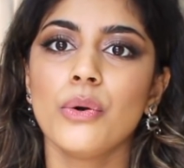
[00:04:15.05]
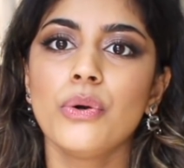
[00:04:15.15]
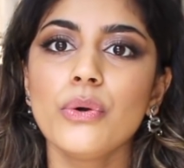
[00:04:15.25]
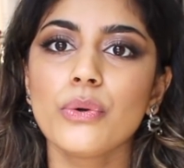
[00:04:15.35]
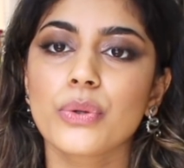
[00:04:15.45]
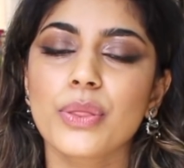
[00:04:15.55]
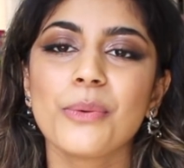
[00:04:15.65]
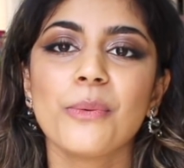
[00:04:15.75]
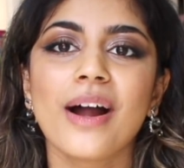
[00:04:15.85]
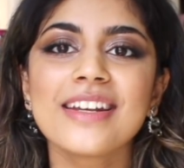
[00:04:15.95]
whew, the
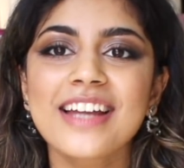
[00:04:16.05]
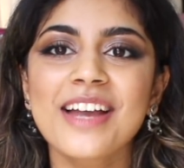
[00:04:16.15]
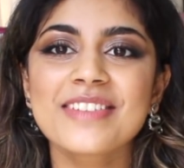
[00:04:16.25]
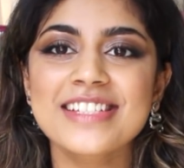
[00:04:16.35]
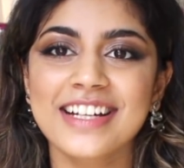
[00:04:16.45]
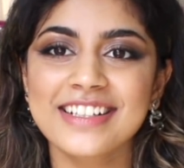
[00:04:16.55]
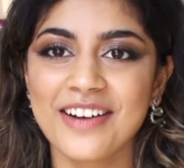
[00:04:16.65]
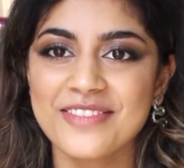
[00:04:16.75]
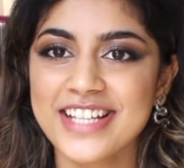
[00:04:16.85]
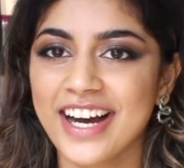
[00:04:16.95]
one time the sun
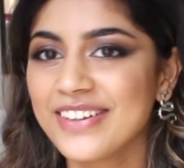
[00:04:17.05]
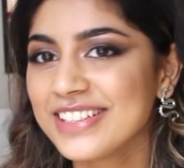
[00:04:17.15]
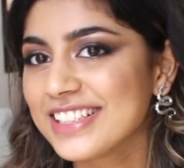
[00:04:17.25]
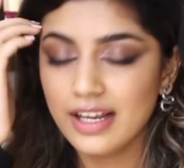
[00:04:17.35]
comes out.